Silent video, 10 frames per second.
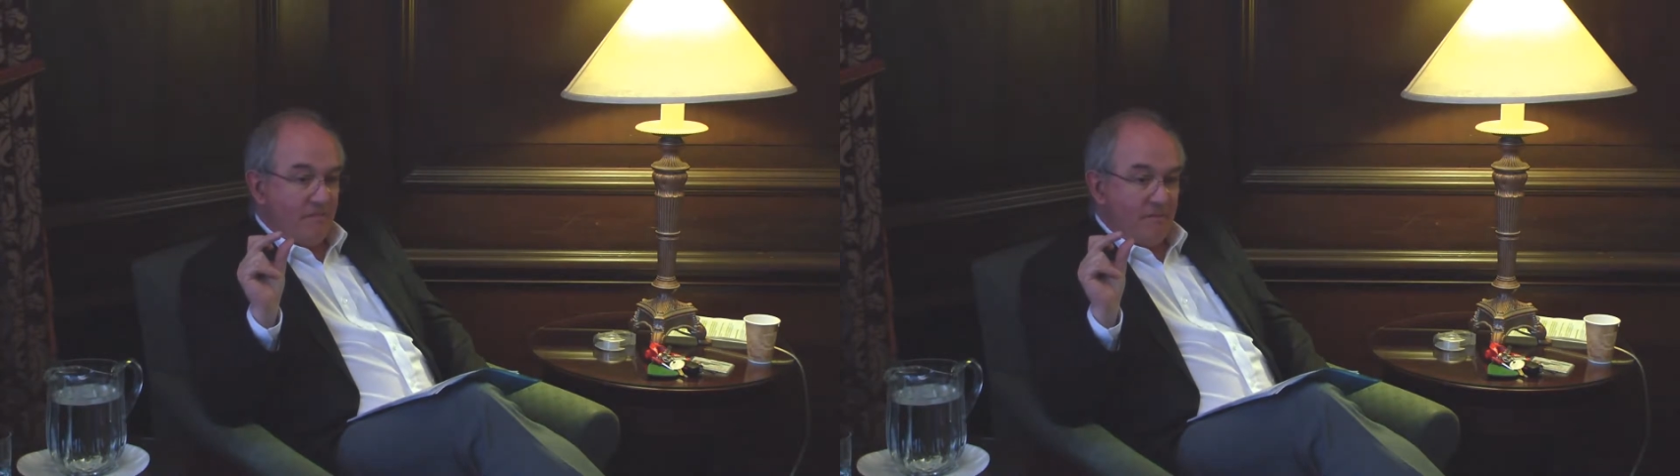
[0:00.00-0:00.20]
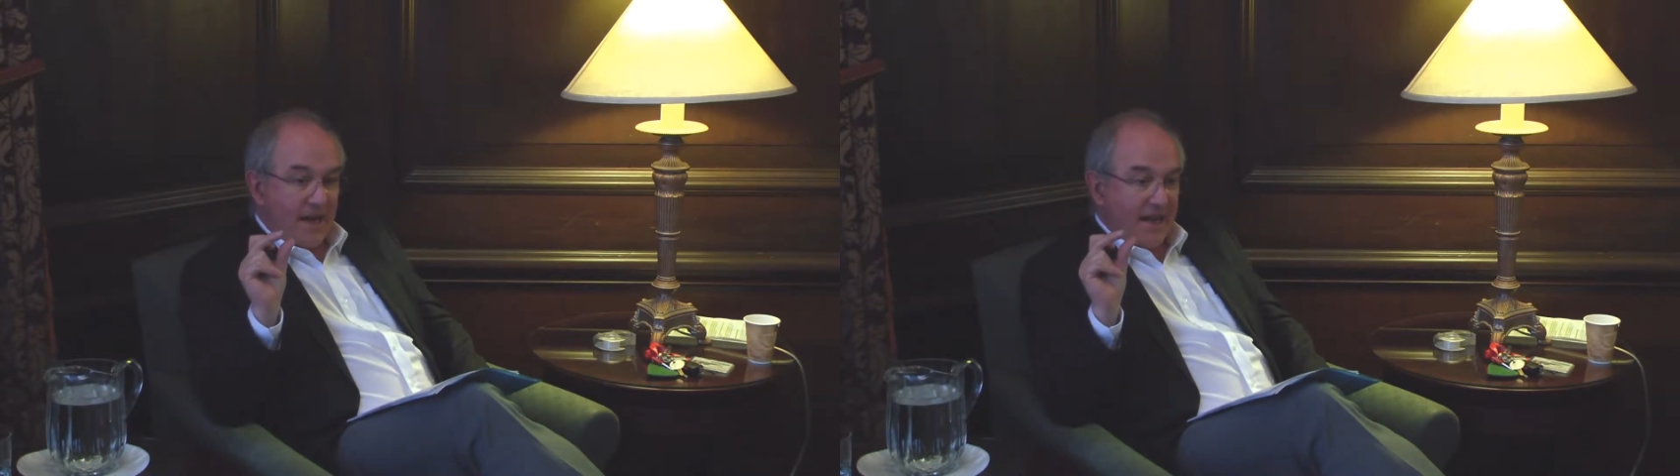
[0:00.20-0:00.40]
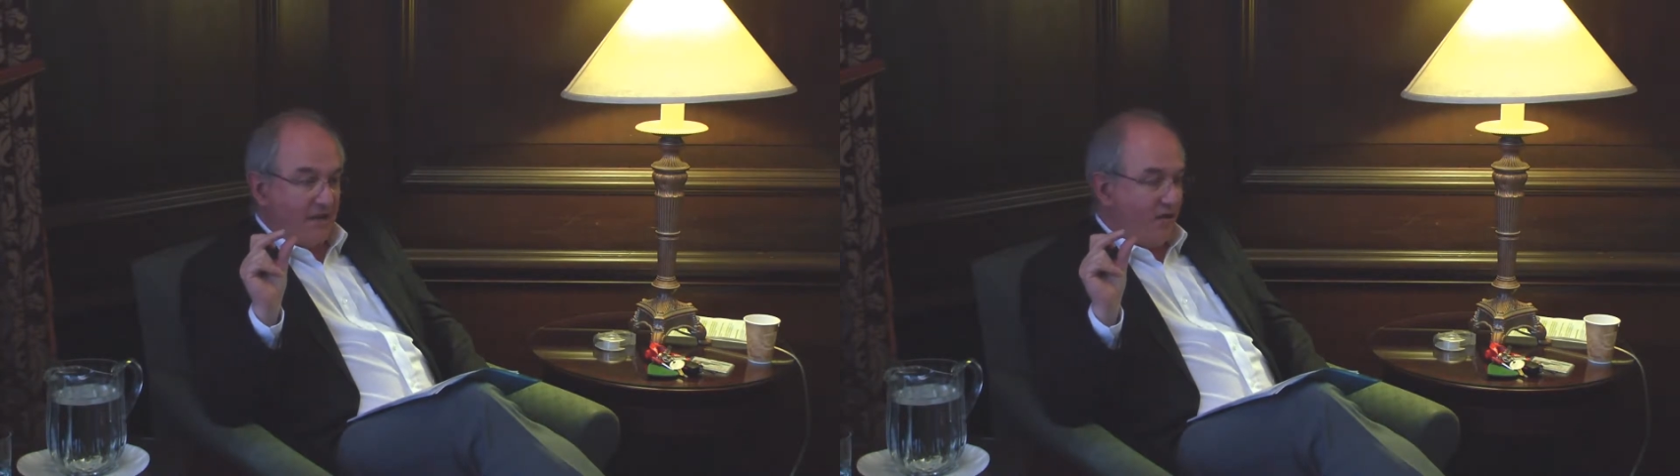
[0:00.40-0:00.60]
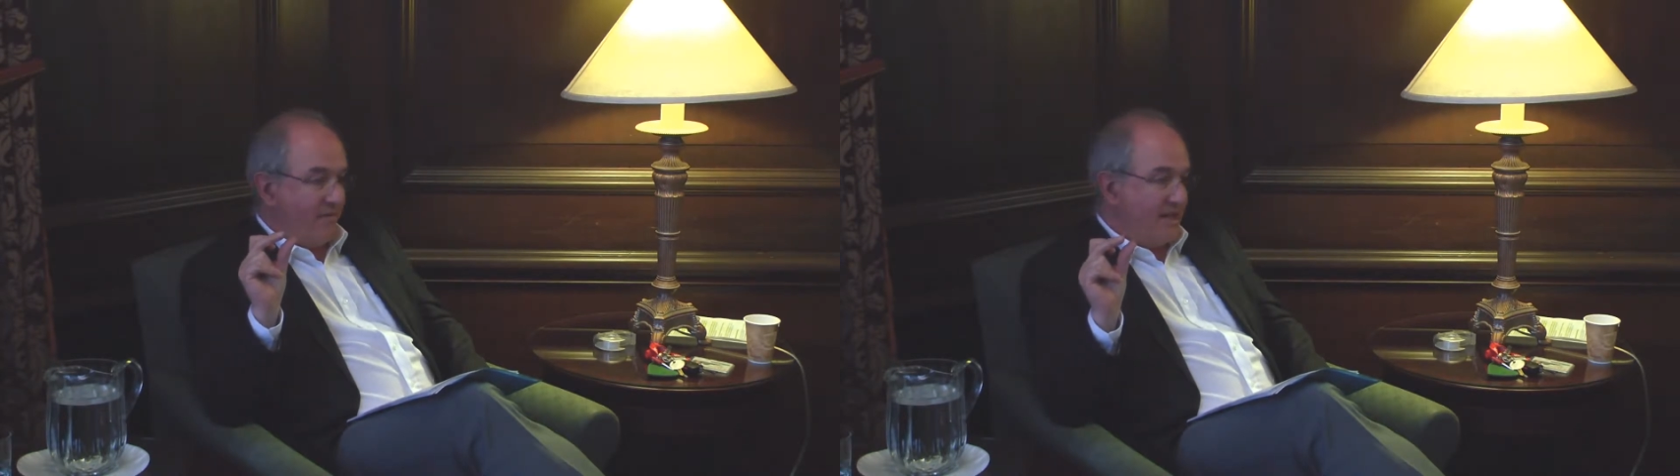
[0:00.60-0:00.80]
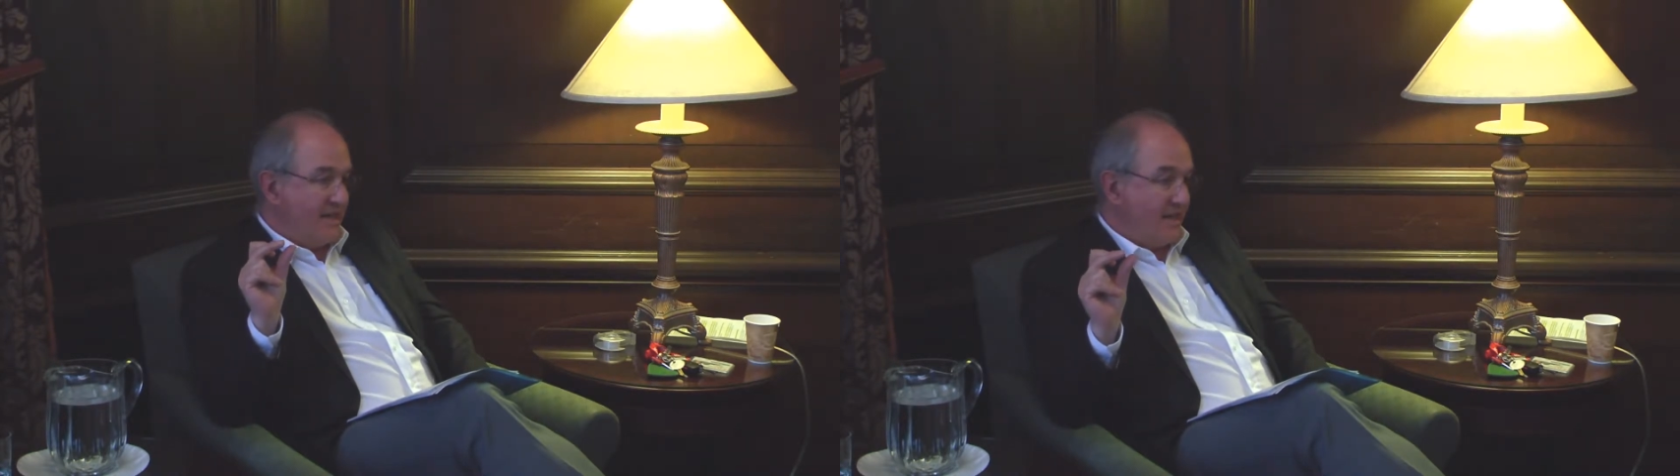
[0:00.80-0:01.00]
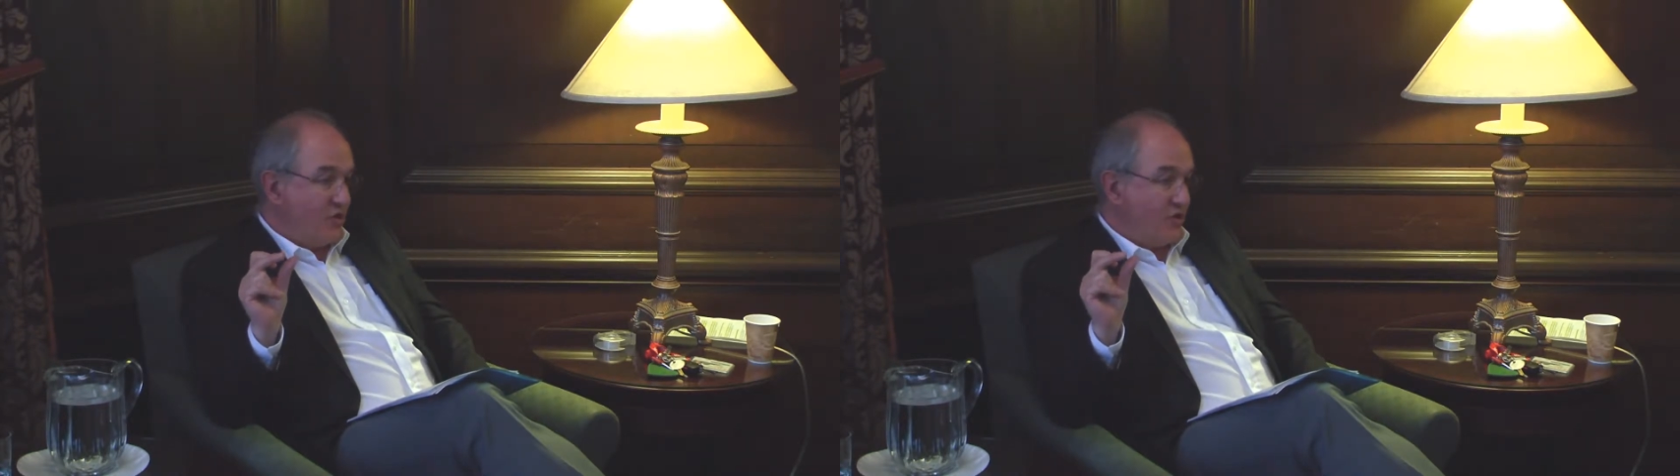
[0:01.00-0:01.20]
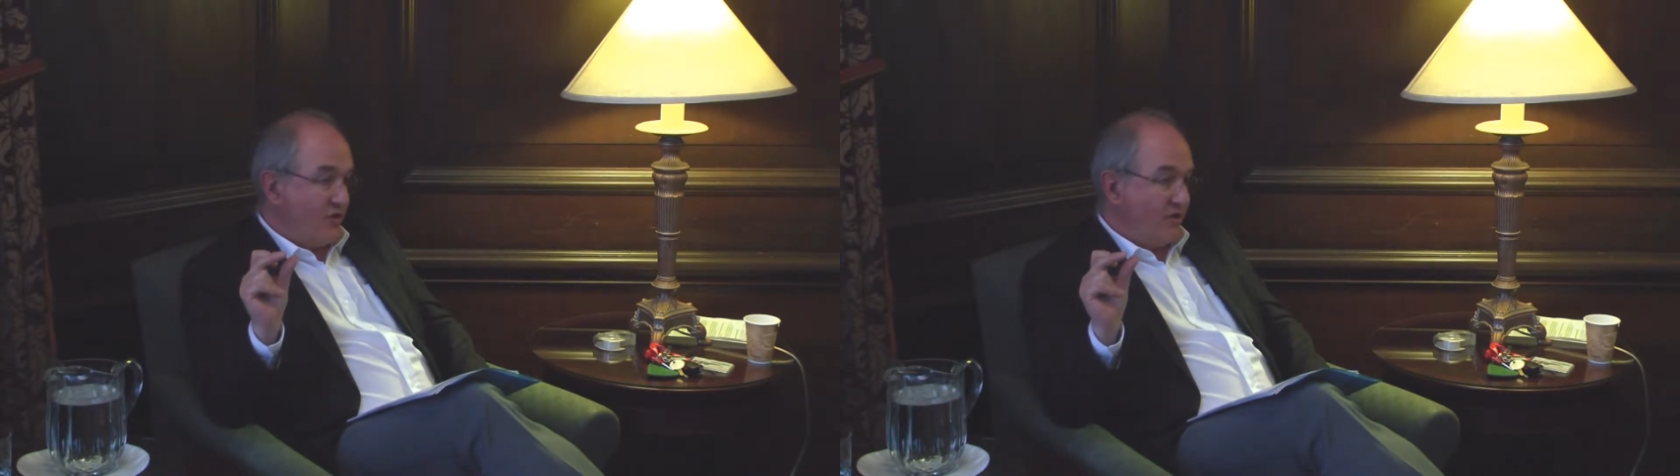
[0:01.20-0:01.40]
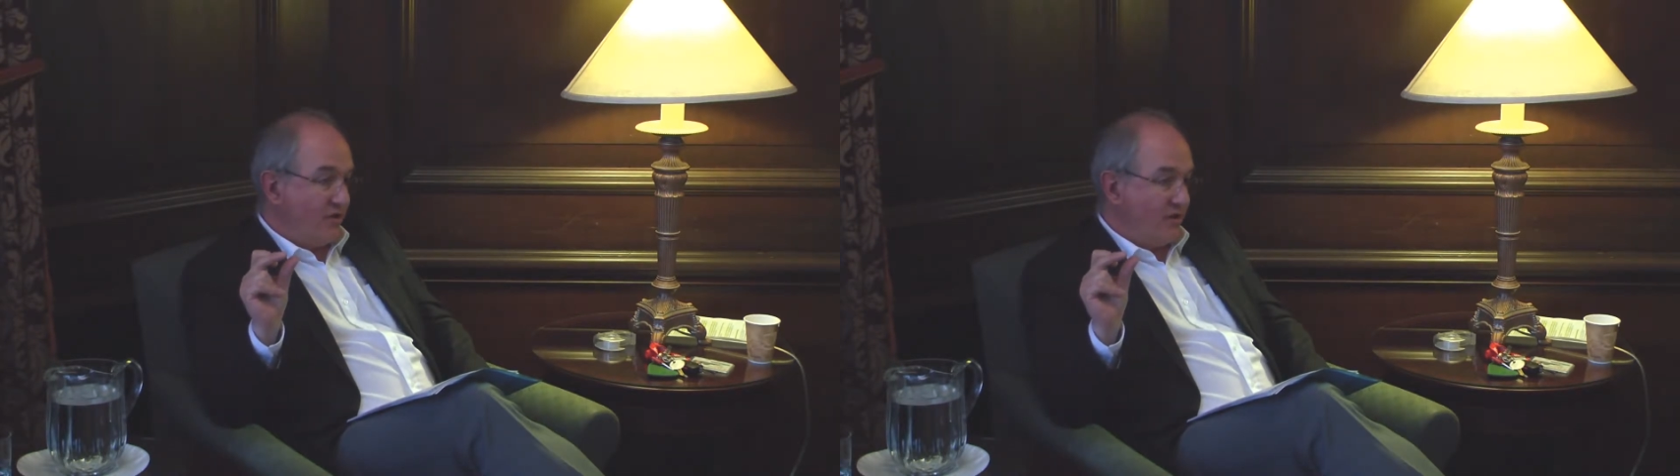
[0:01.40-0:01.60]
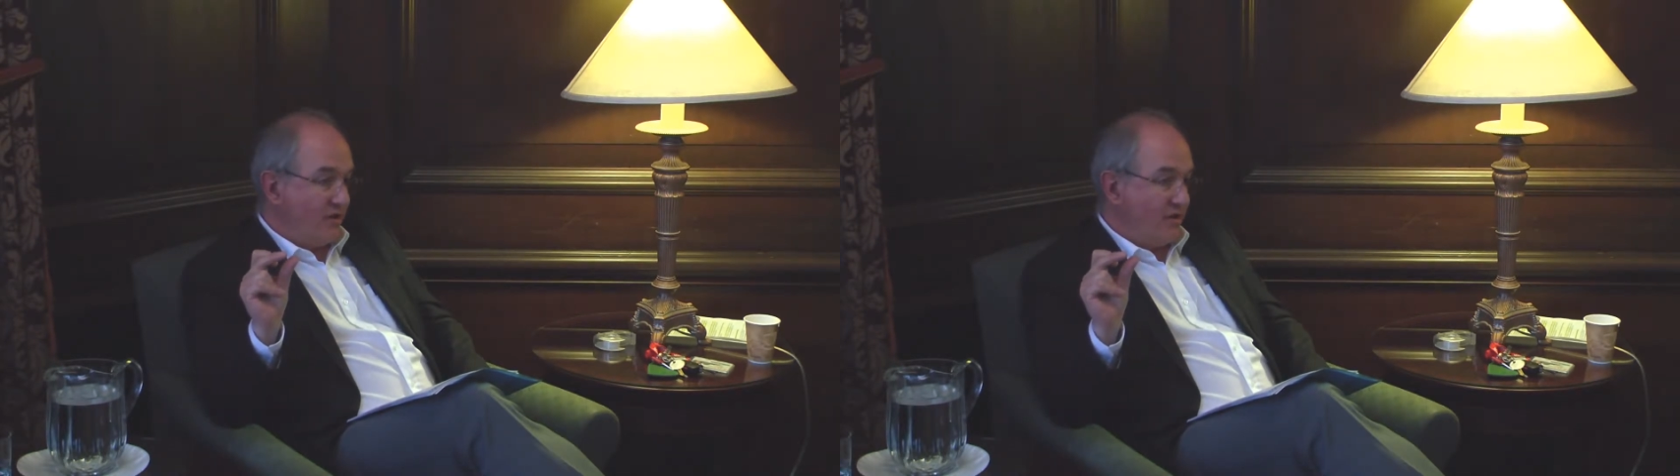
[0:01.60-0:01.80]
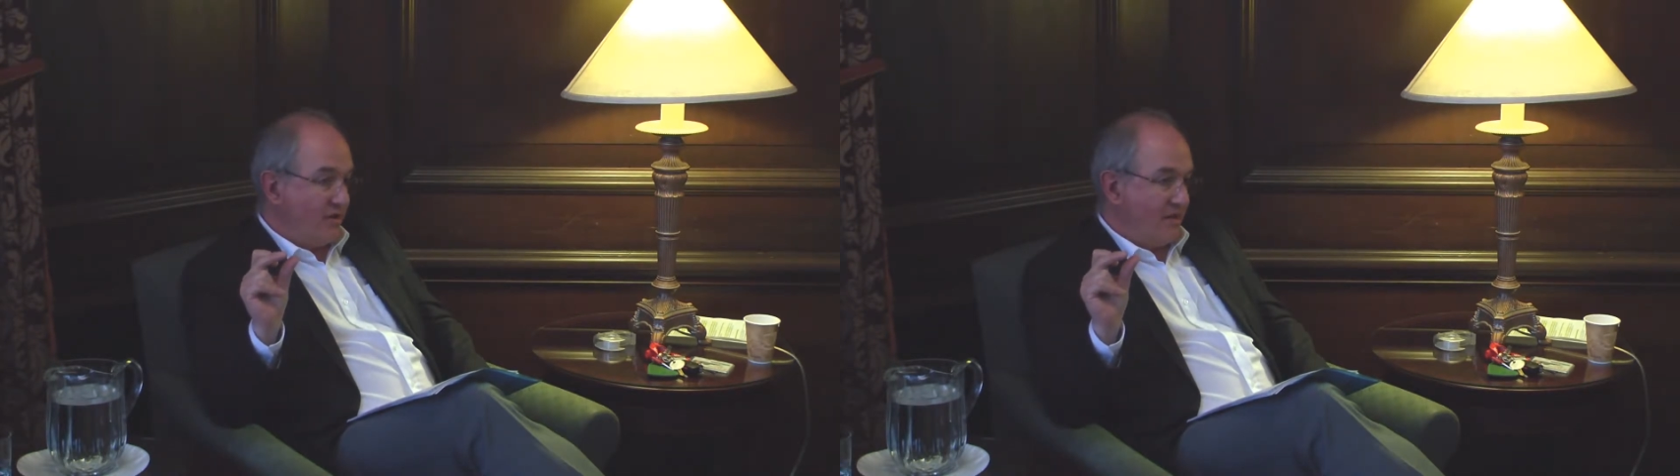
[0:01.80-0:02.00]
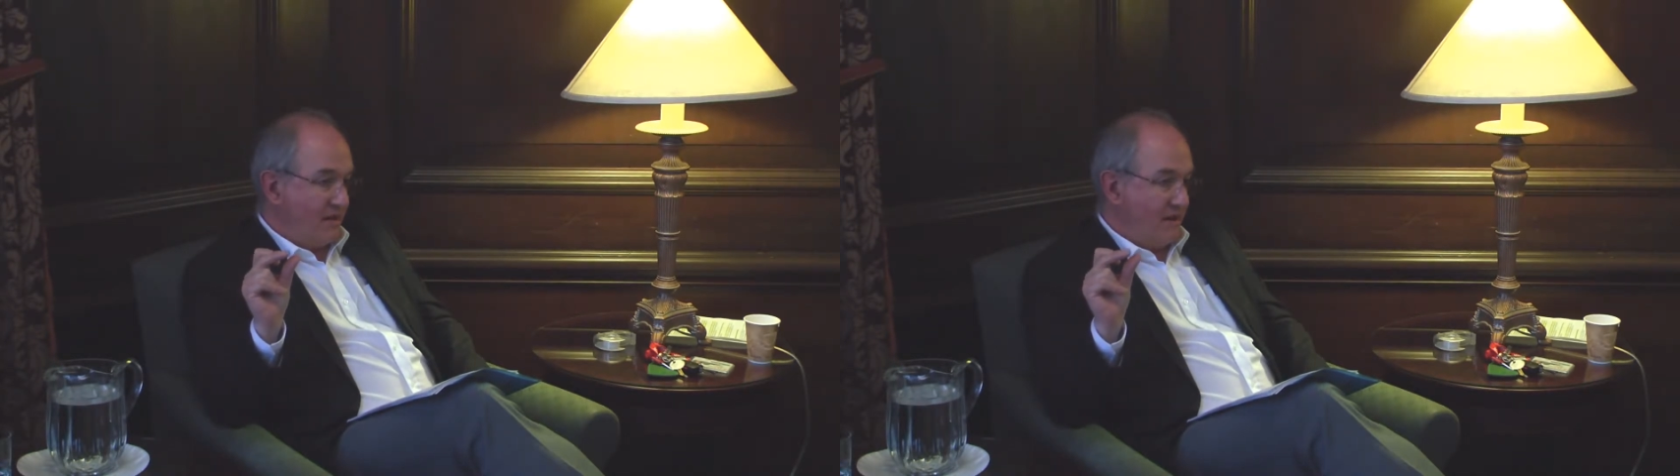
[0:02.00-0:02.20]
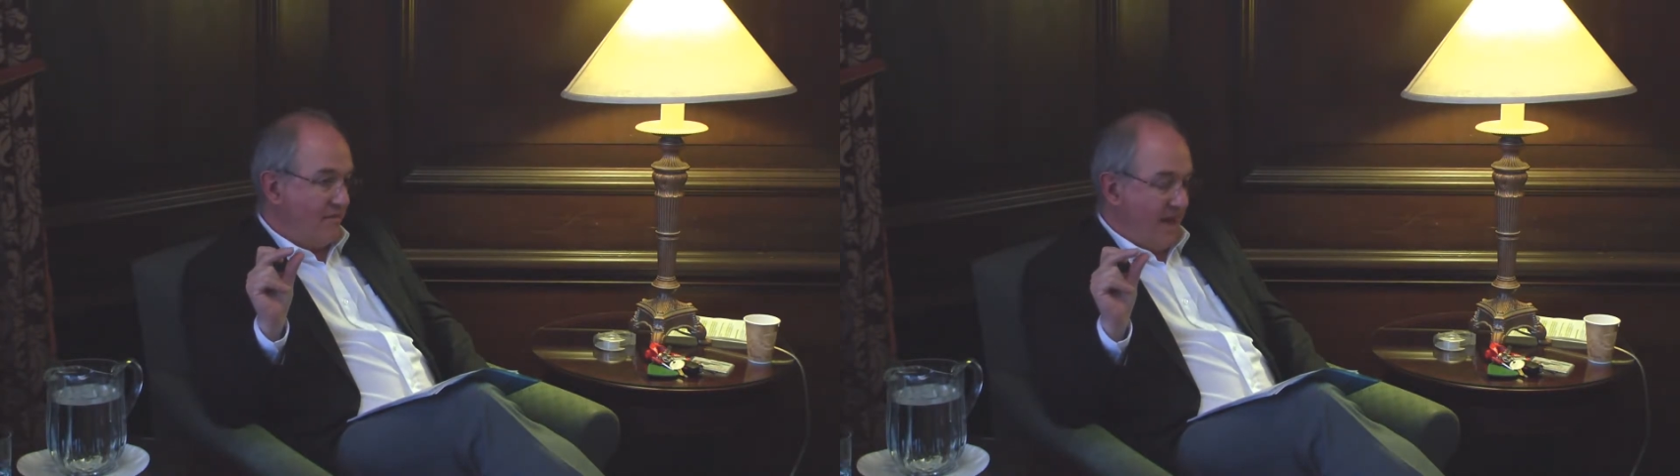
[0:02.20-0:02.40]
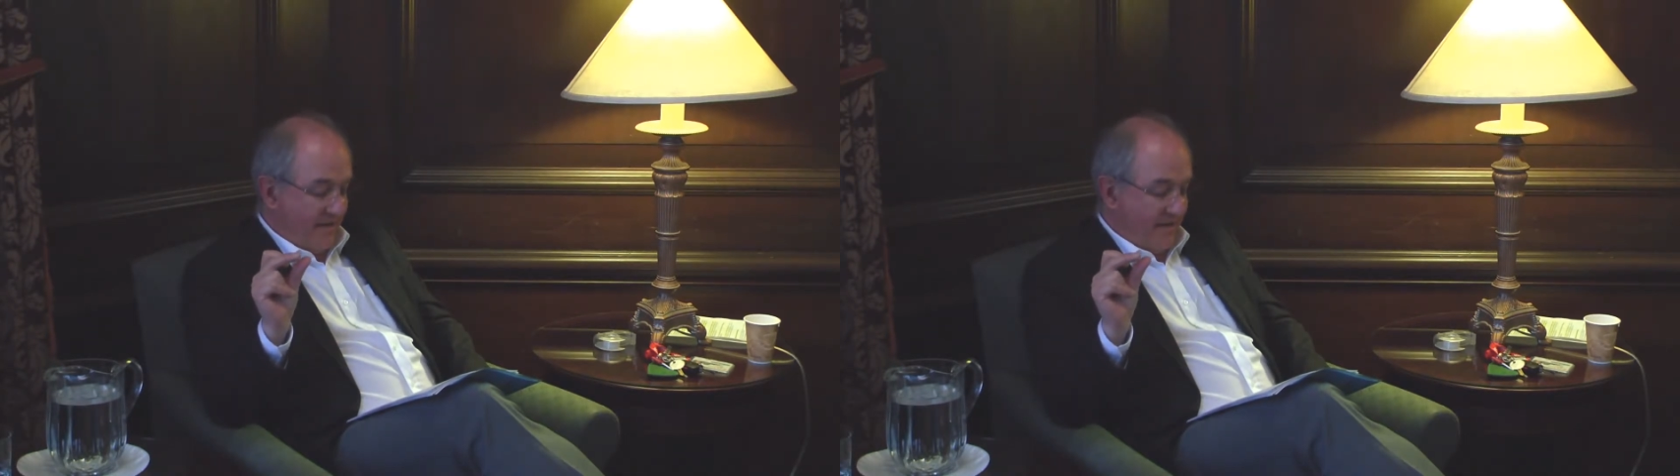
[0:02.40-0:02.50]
by globalization, in my